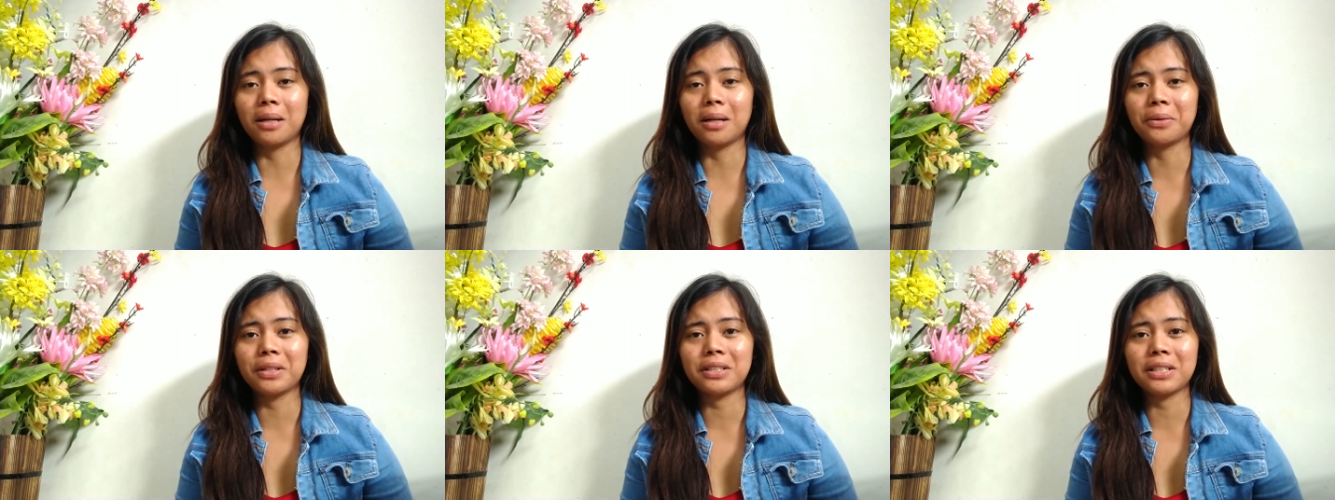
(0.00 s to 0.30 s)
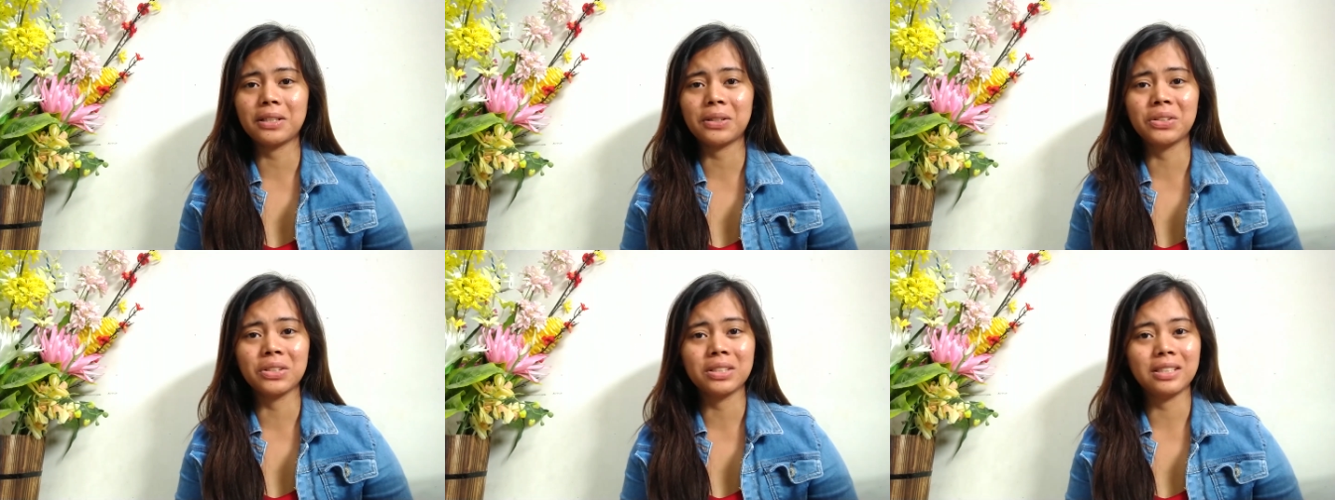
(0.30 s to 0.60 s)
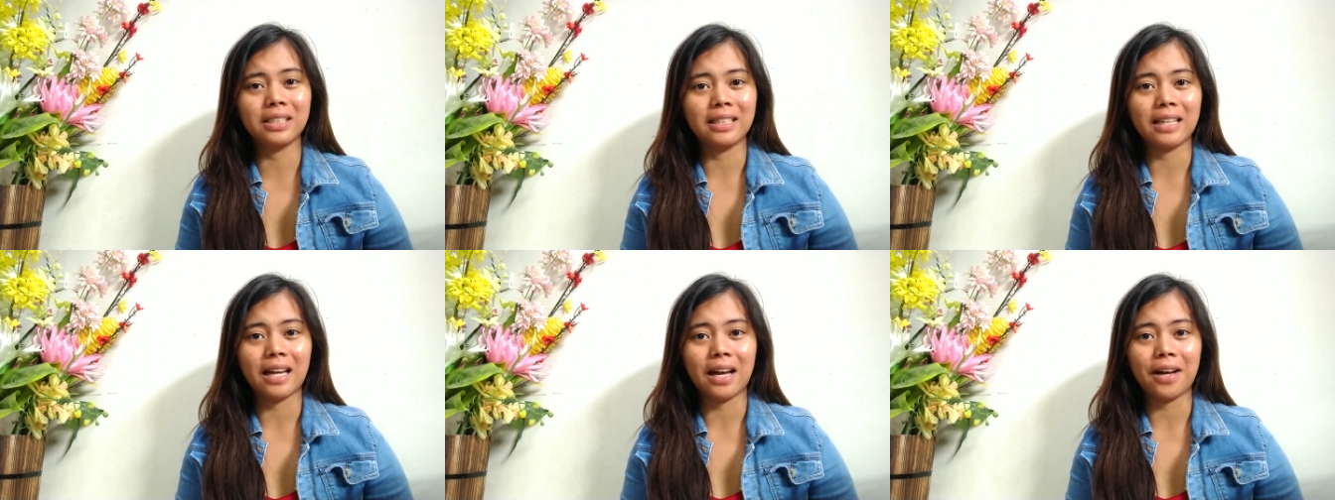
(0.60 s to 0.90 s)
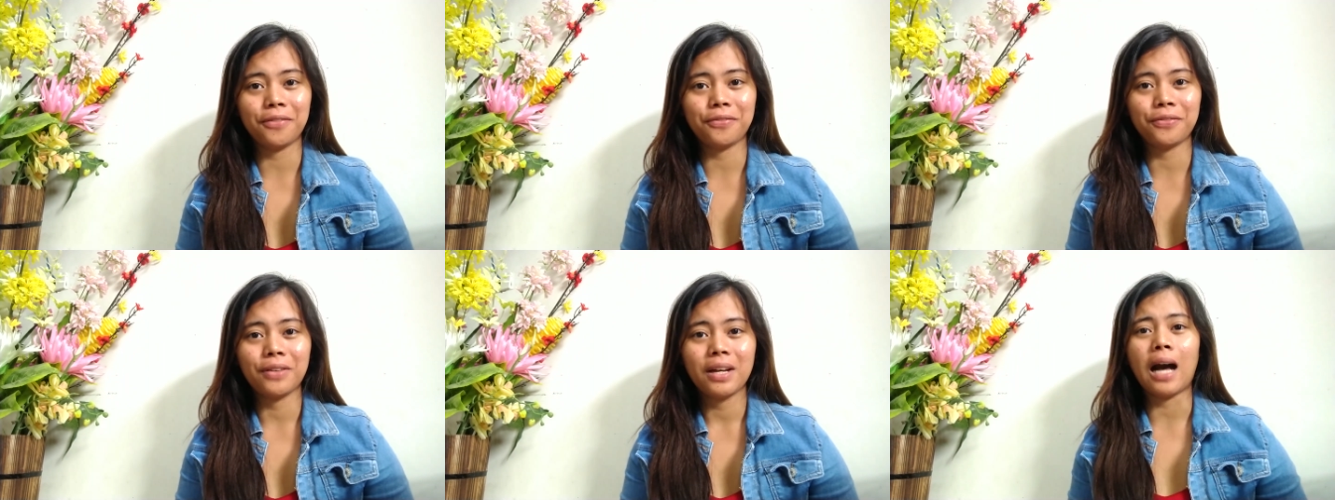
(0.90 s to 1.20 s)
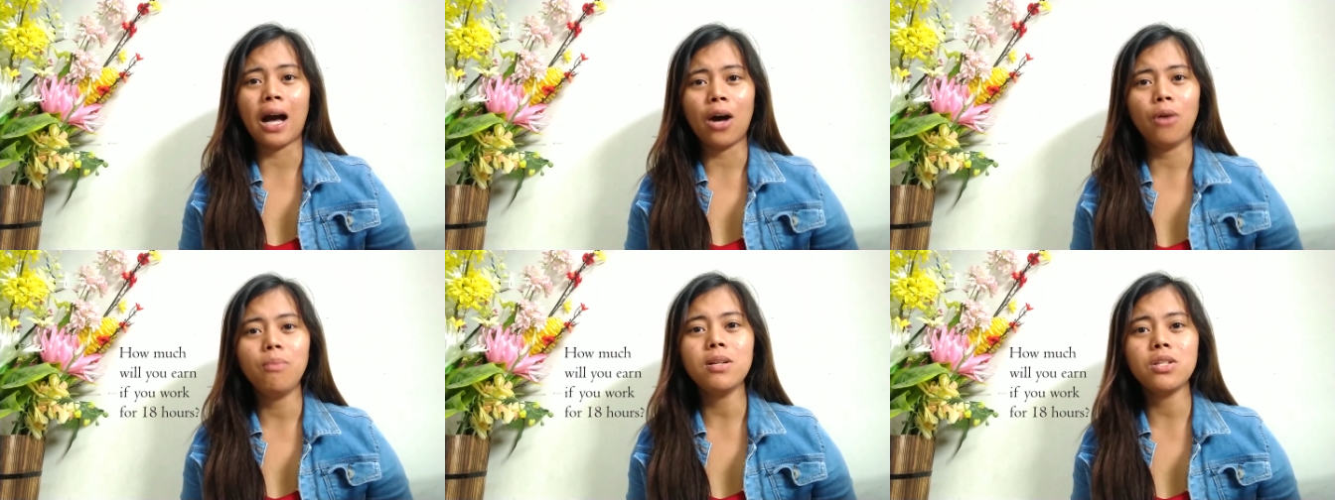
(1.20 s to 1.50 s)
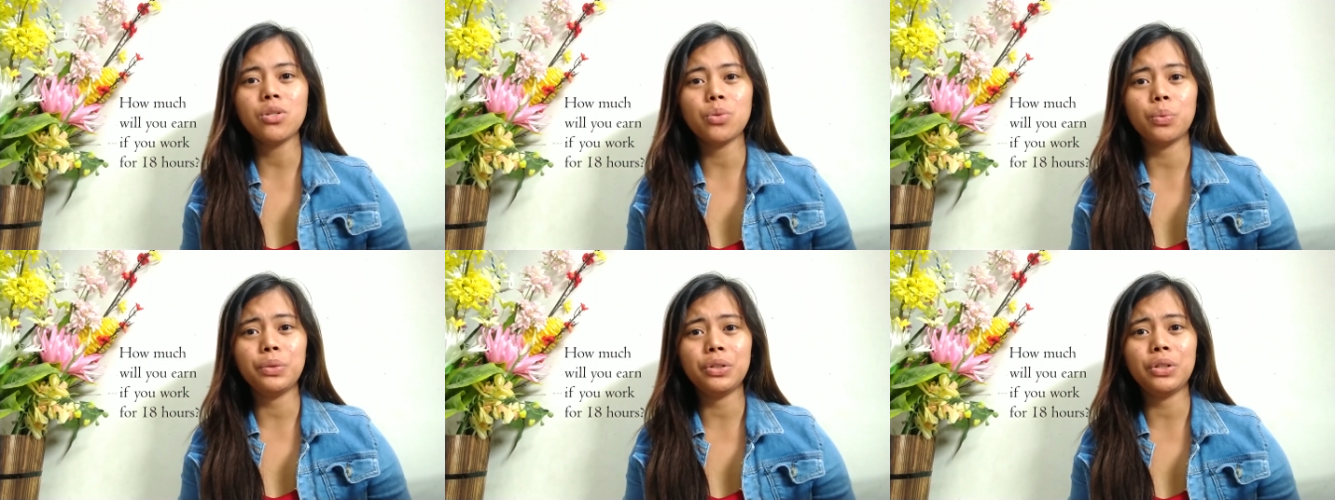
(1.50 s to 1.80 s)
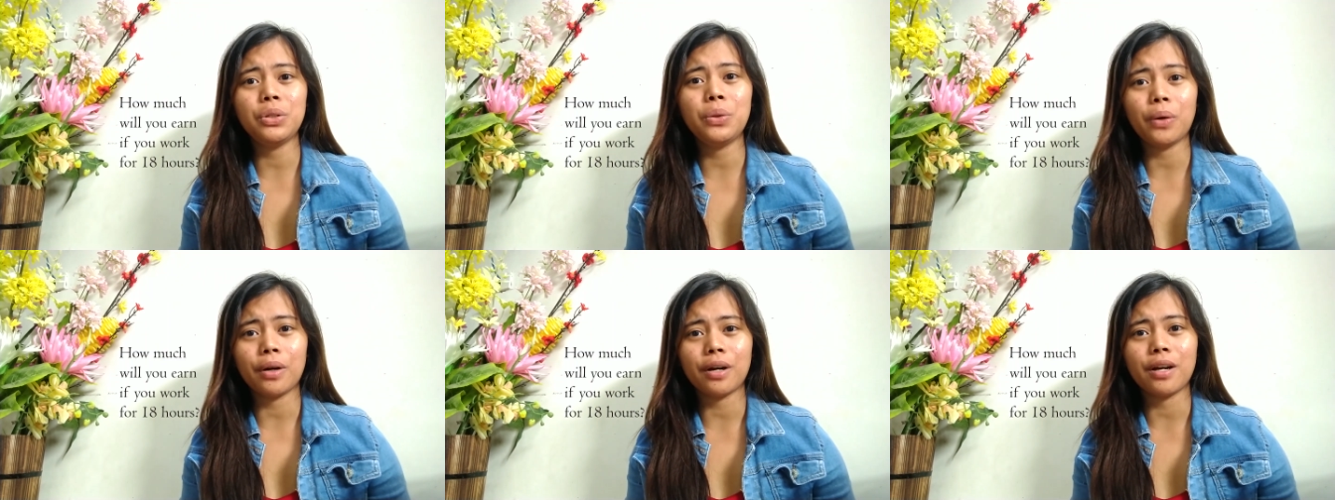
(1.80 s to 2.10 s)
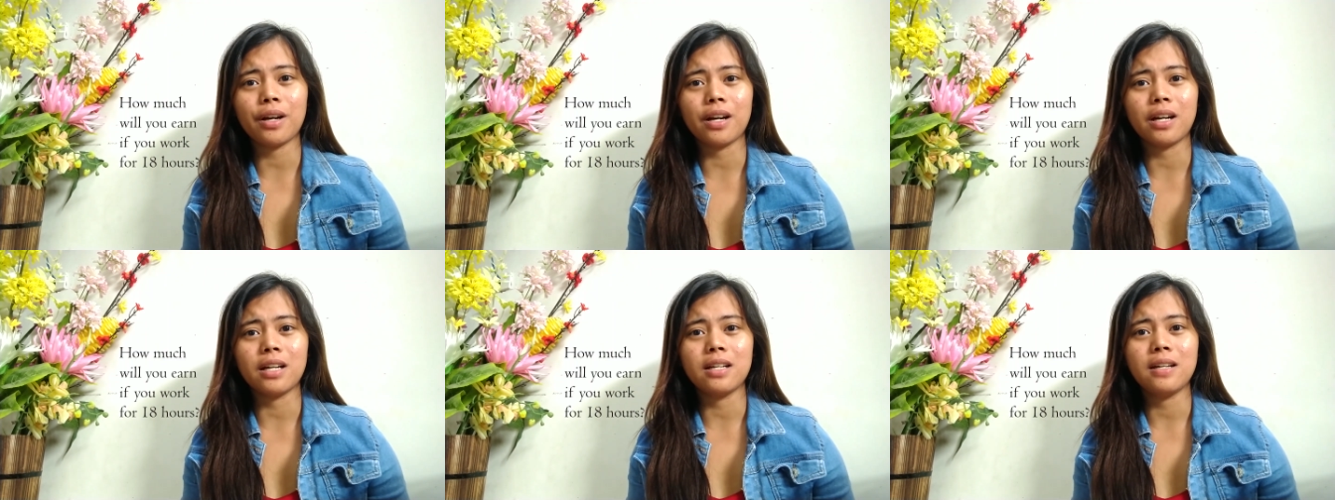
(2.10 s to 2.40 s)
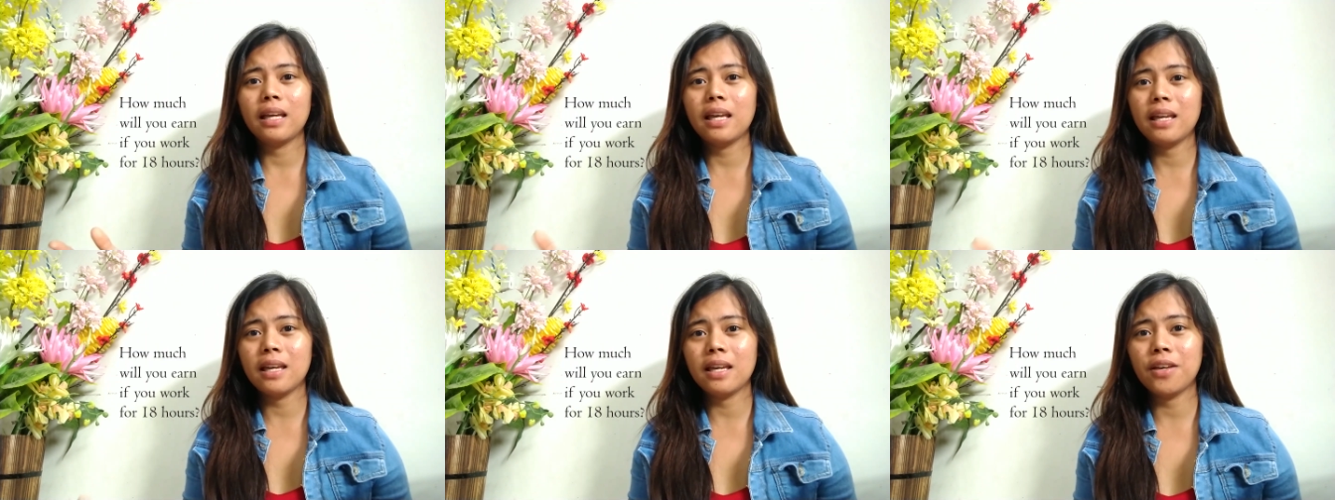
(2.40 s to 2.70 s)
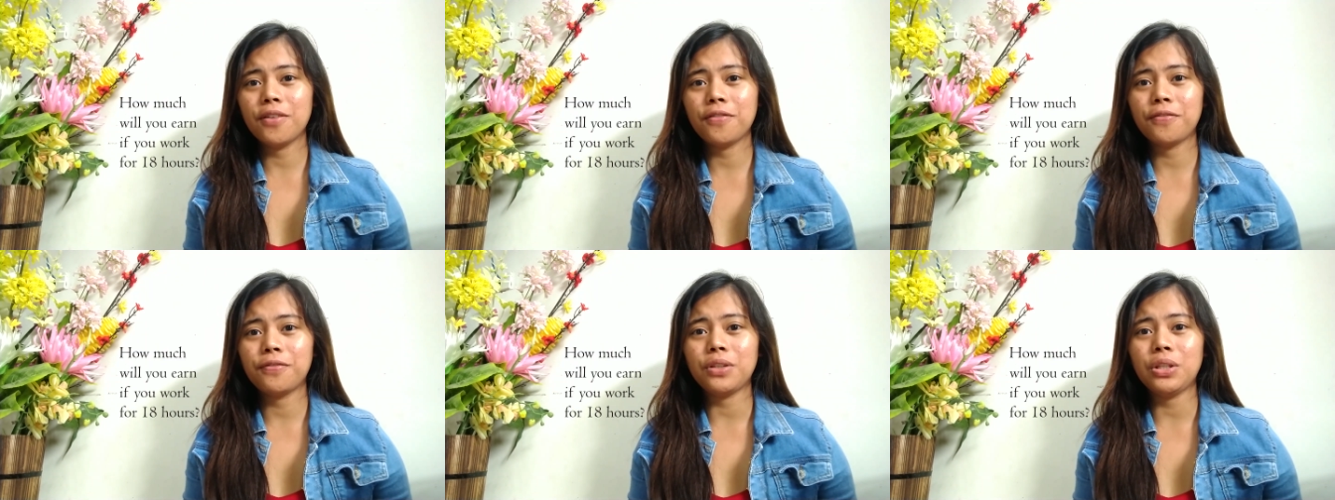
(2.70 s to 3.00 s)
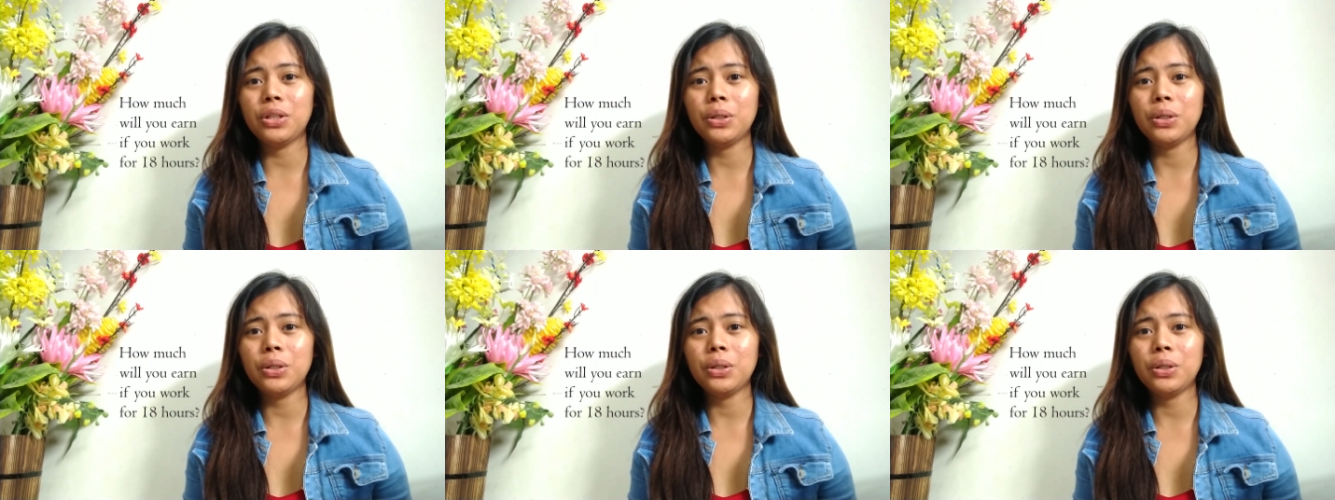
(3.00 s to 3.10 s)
already good enough. How much would you earn if